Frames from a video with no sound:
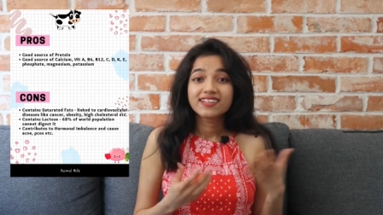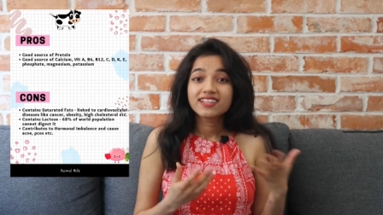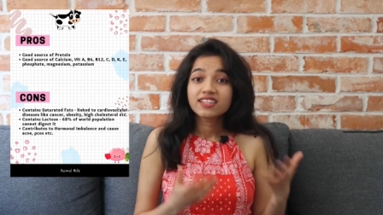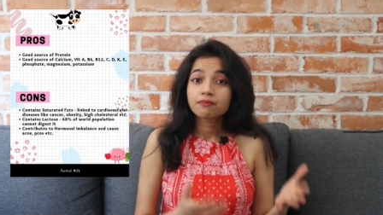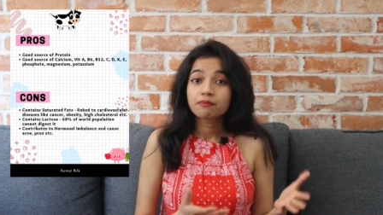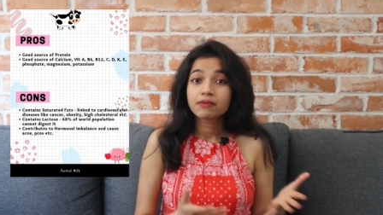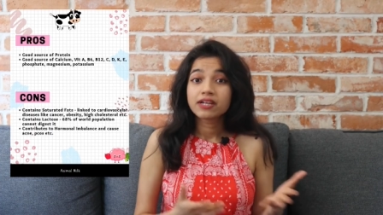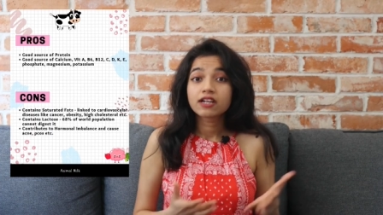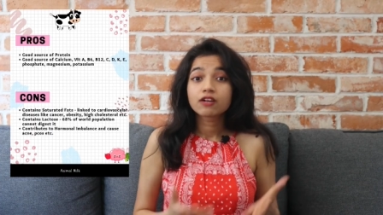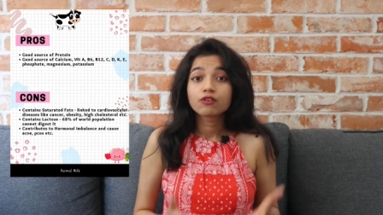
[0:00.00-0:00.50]

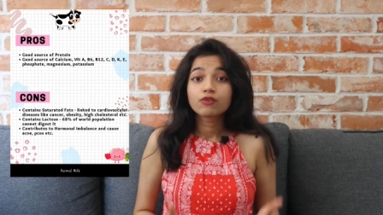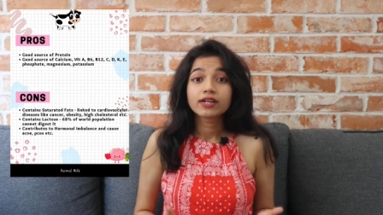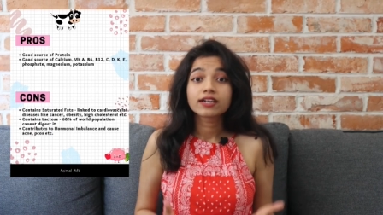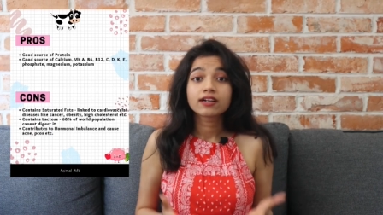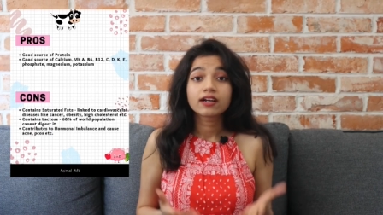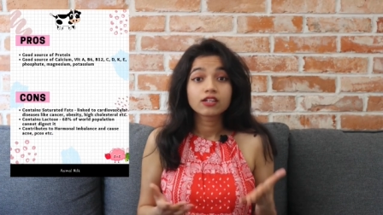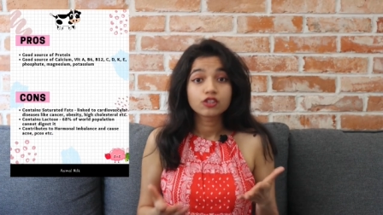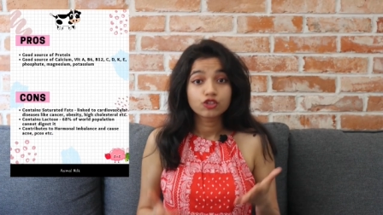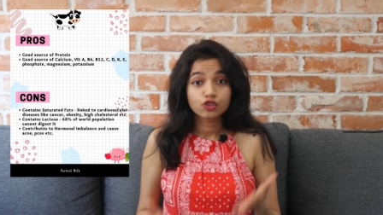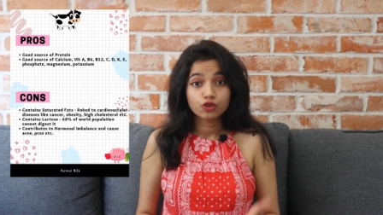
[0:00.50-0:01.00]
This milk,
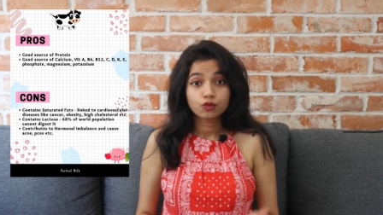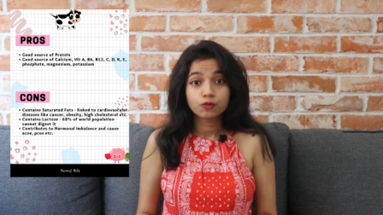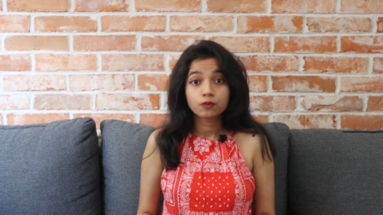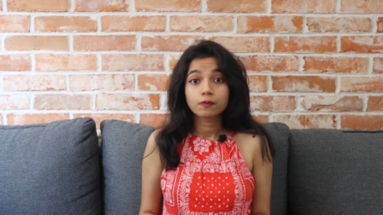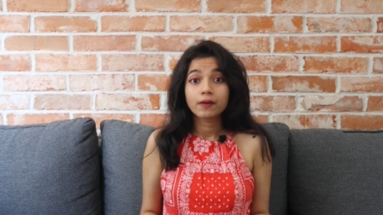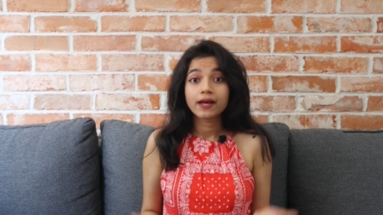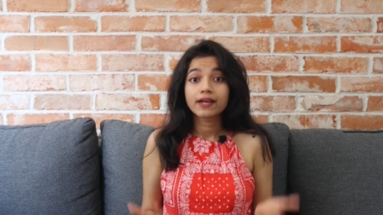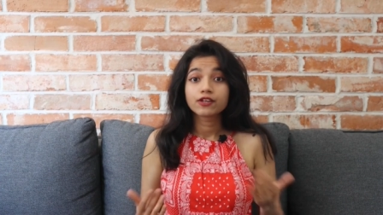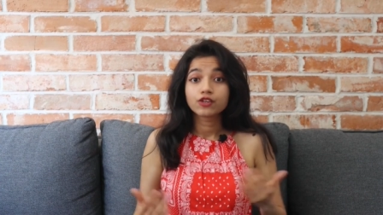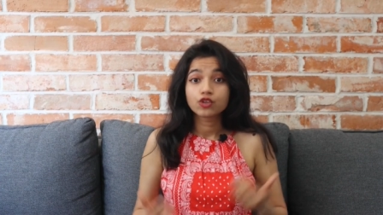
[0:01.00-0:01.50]
when
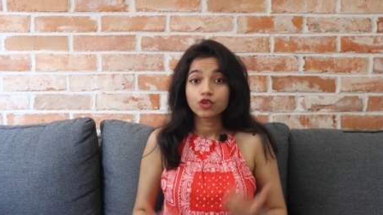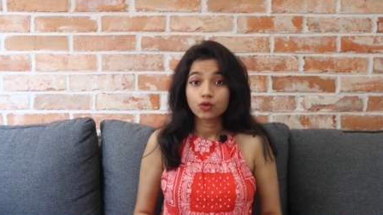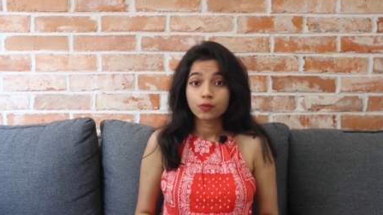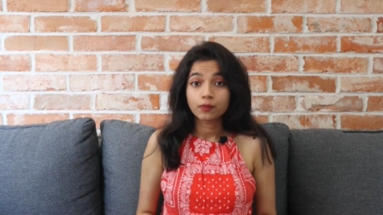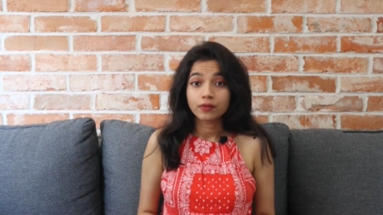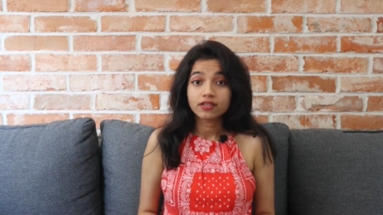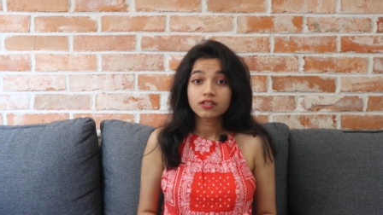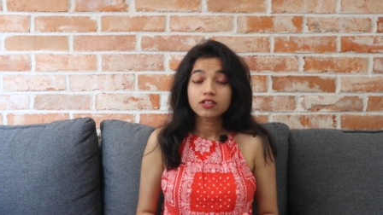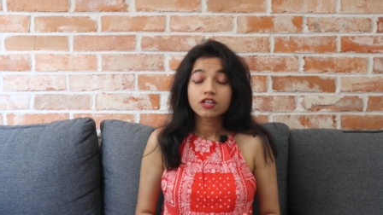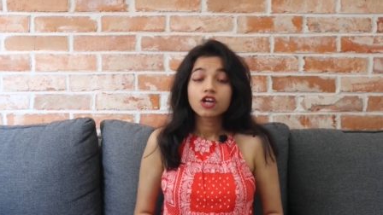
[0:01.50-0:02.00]
consumed by
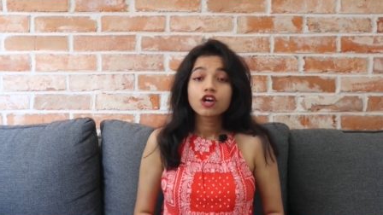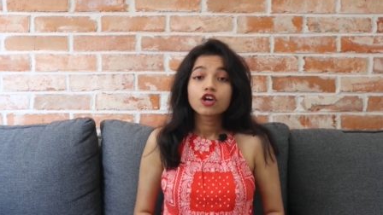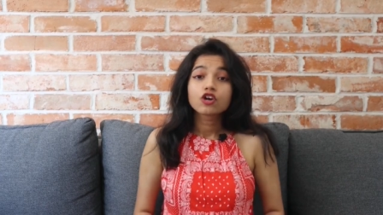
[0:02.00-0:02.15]
humans,